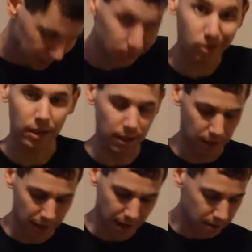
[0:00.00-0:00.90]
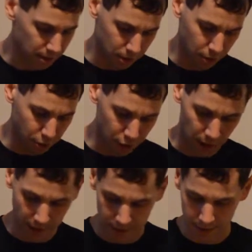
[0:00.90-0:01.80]
that's all you need. Yeah, this is glued
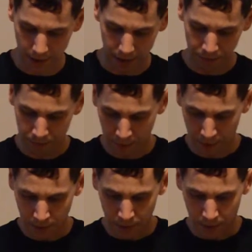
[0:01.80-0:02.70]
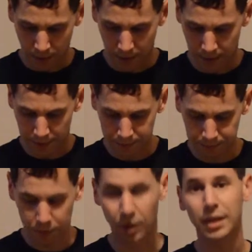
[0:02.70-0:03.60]
shut. That's it.
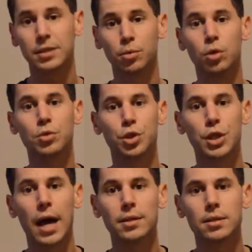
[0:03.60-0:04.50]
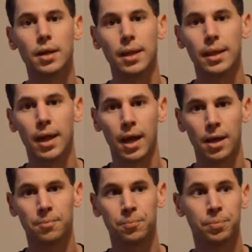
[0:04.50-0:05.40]
So I'll get some closer shots, and
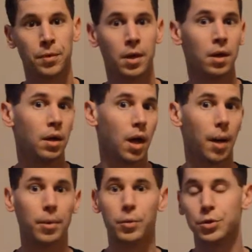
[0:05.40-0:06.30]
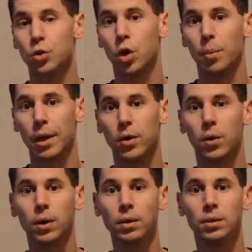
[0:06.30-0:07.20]
then I'm going to install it in my
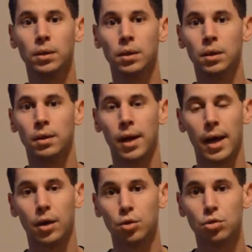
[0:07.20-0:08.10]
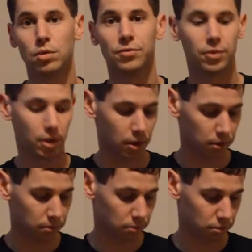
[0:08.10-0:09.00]
car. And I'll use it for
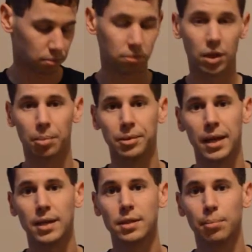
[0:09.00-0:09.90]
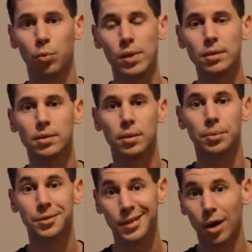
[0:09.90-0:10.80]
a couple days, couple weeks, and we'll
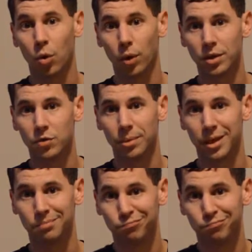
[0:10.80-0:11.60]
see how it works from there.